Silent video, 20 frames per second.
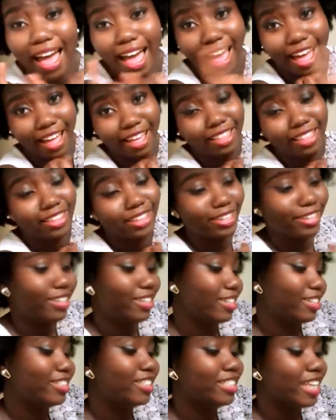
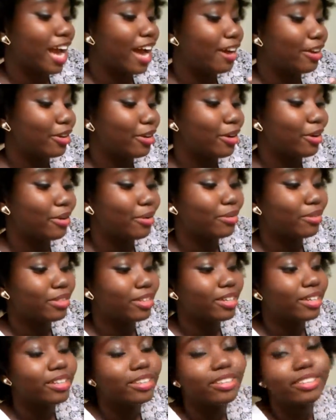Helena, Shadow,
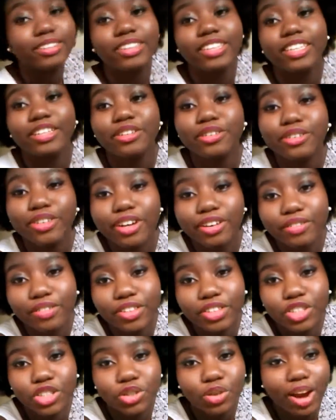the leader of
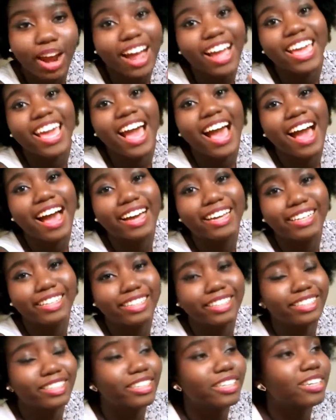the triad,
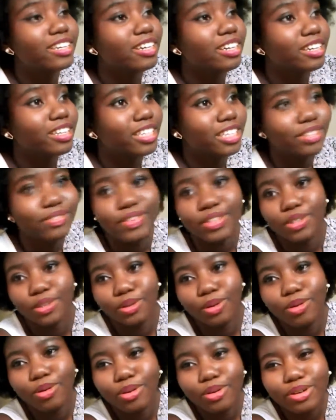and even
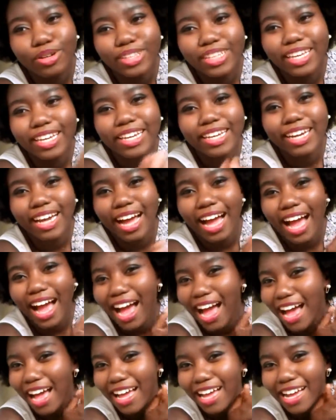Laurel, like,
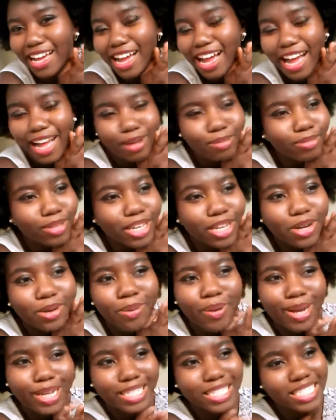I'm, like,
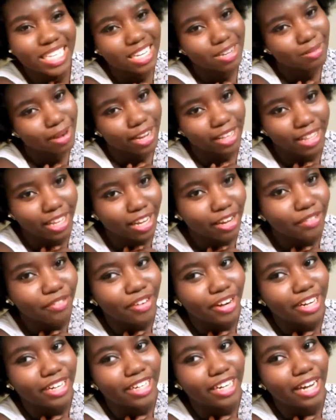questioning my life
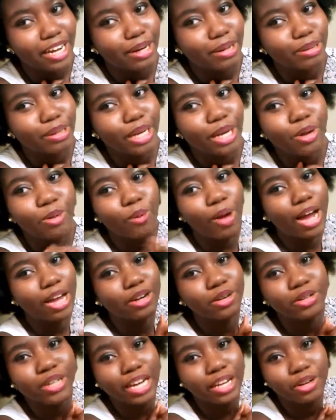right now. Like, why
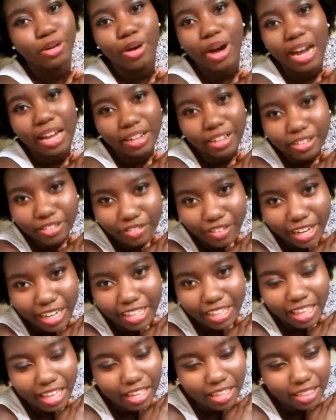don't I know how to
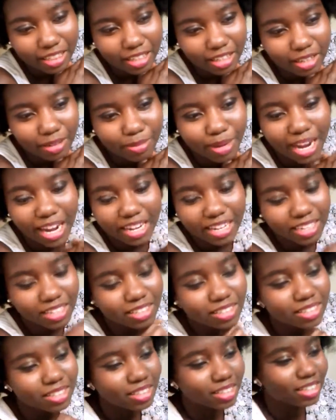fight like them? I
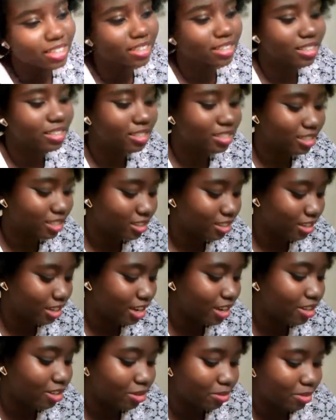need to get this shit
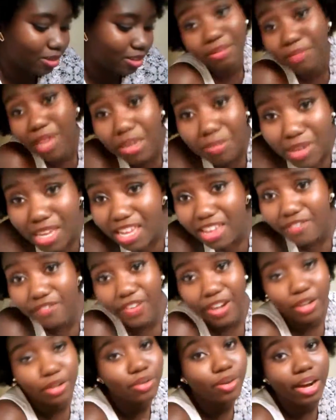together. Maybe if
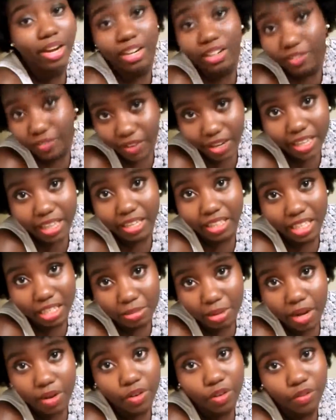I knew how to fight like them,
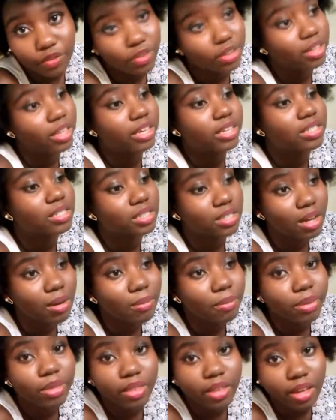I would feel like
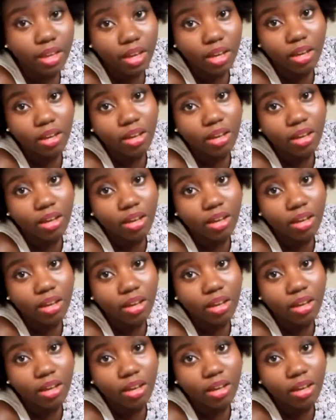something.